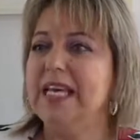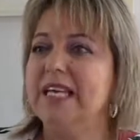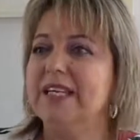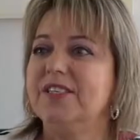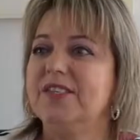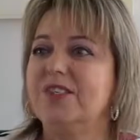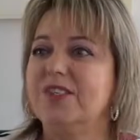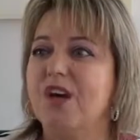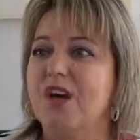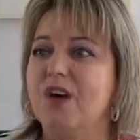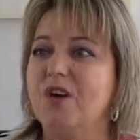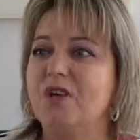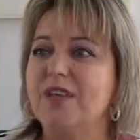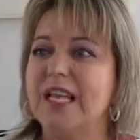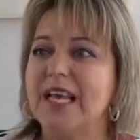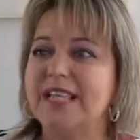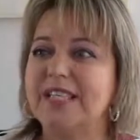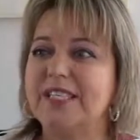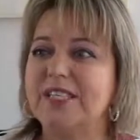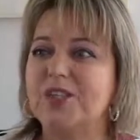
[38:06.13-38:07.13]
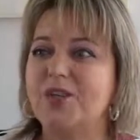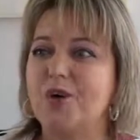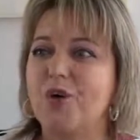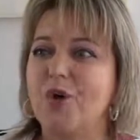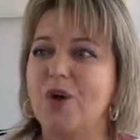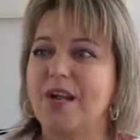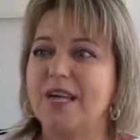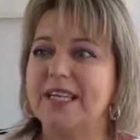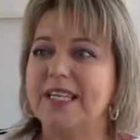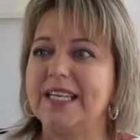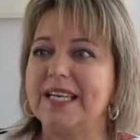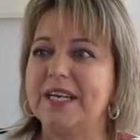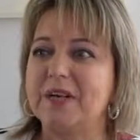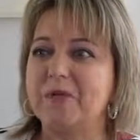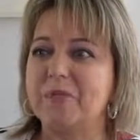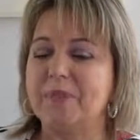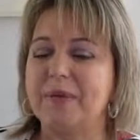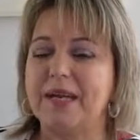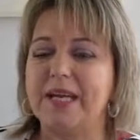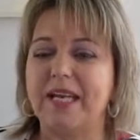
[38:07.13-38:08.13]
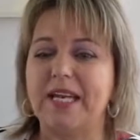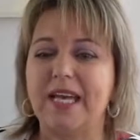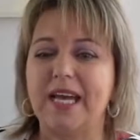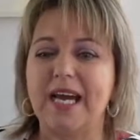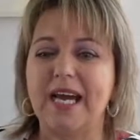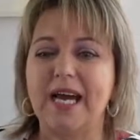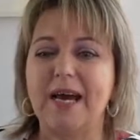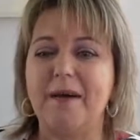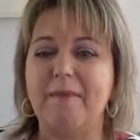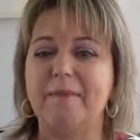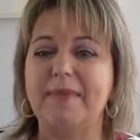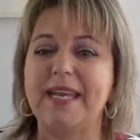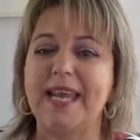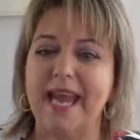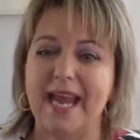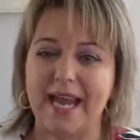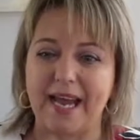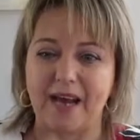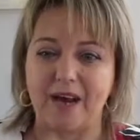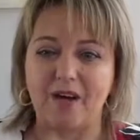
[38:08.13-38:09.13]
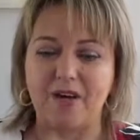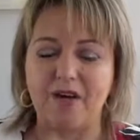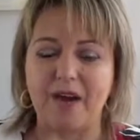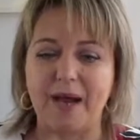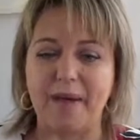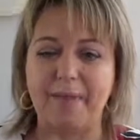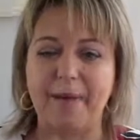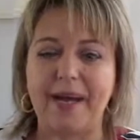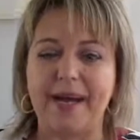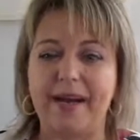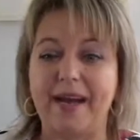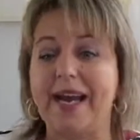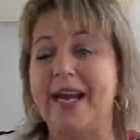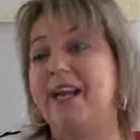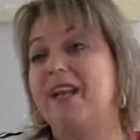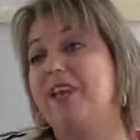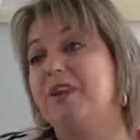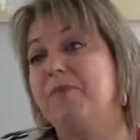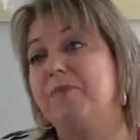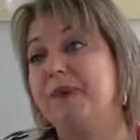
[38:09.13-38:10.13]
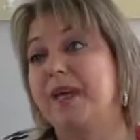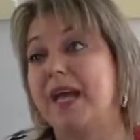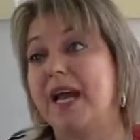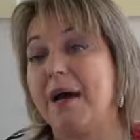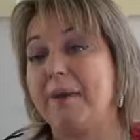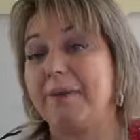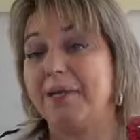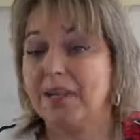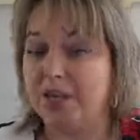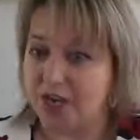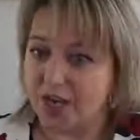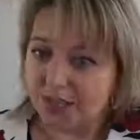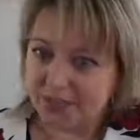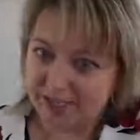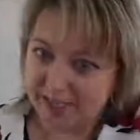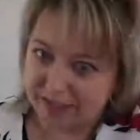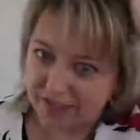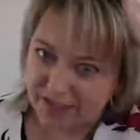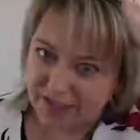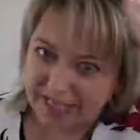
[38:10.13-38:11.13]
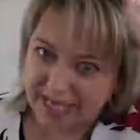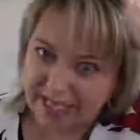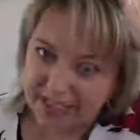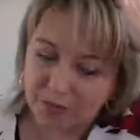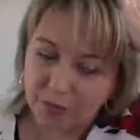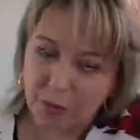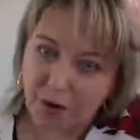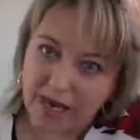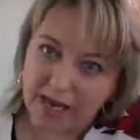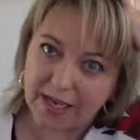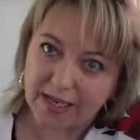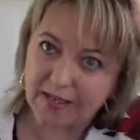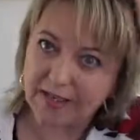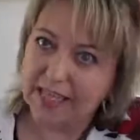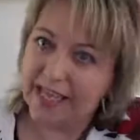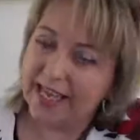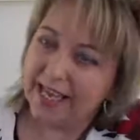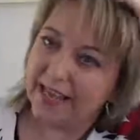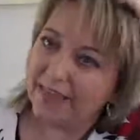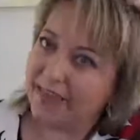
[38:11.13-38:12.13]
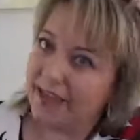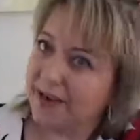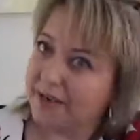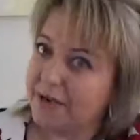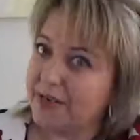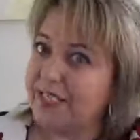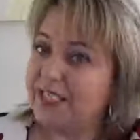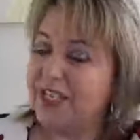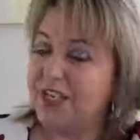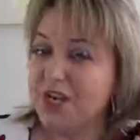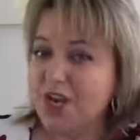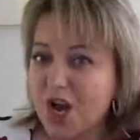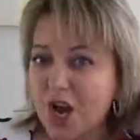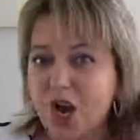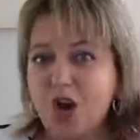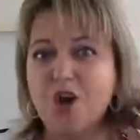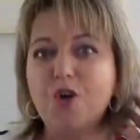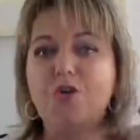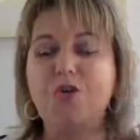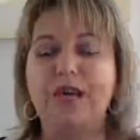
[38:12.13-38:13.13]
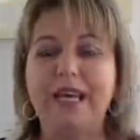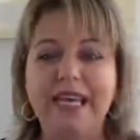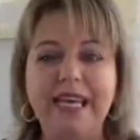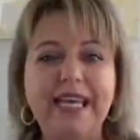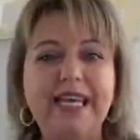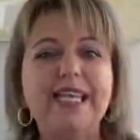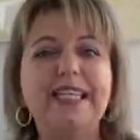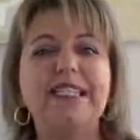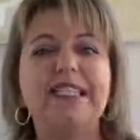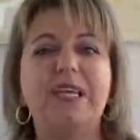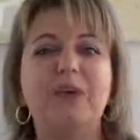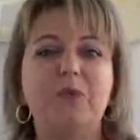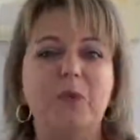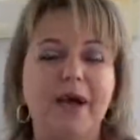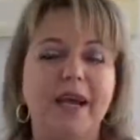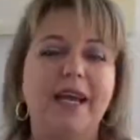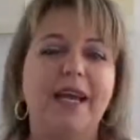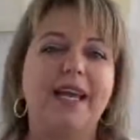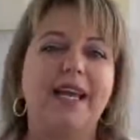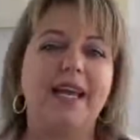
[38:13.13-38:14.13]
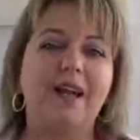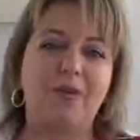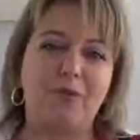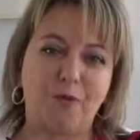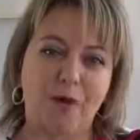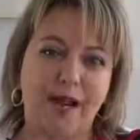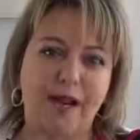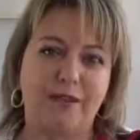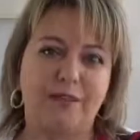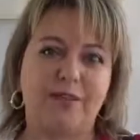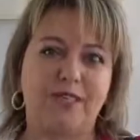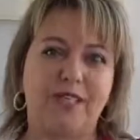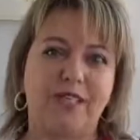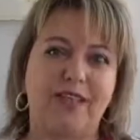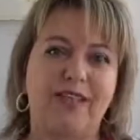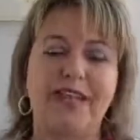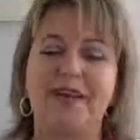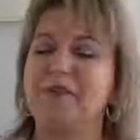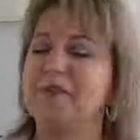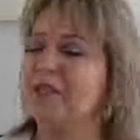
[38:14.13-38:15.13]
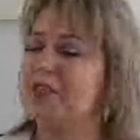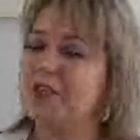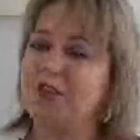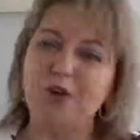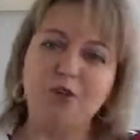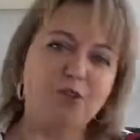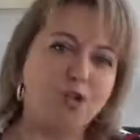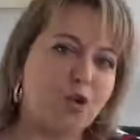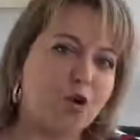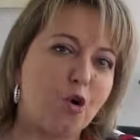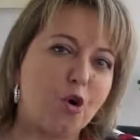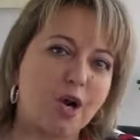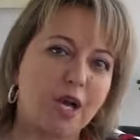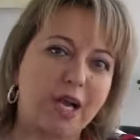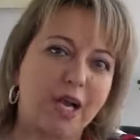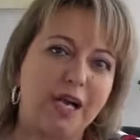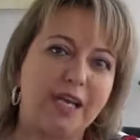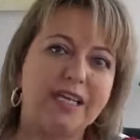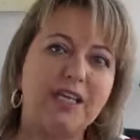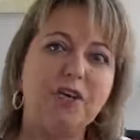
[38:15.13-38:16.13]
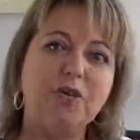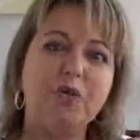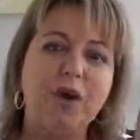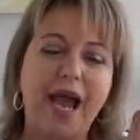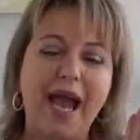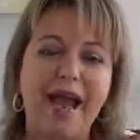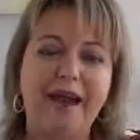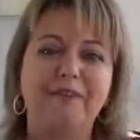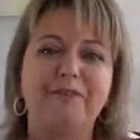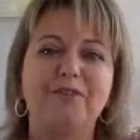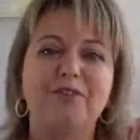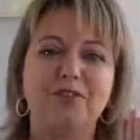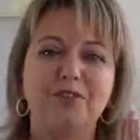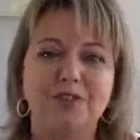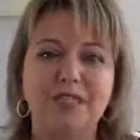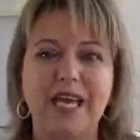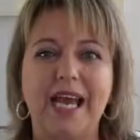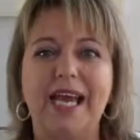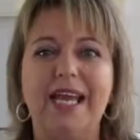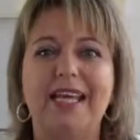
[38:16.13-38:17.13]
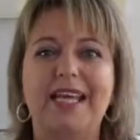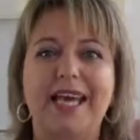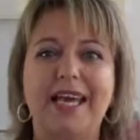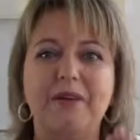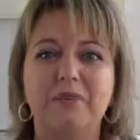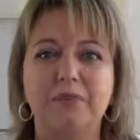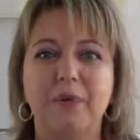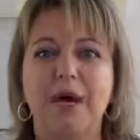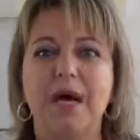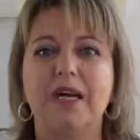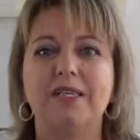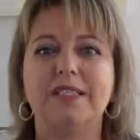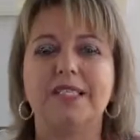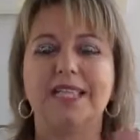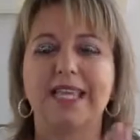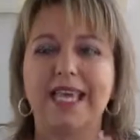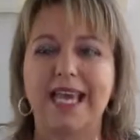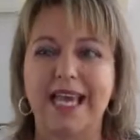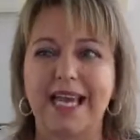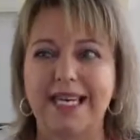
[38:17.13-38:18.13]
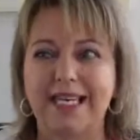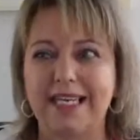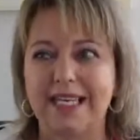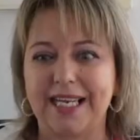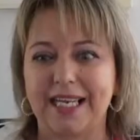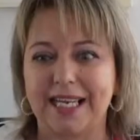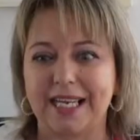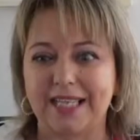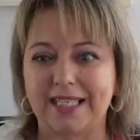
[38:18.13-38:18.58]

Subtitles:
So let's talk a little bit now about how do you become a nurse in the States? Well, there is no easy way around it. There is no shortcut. You have to take and pass the NCLEX.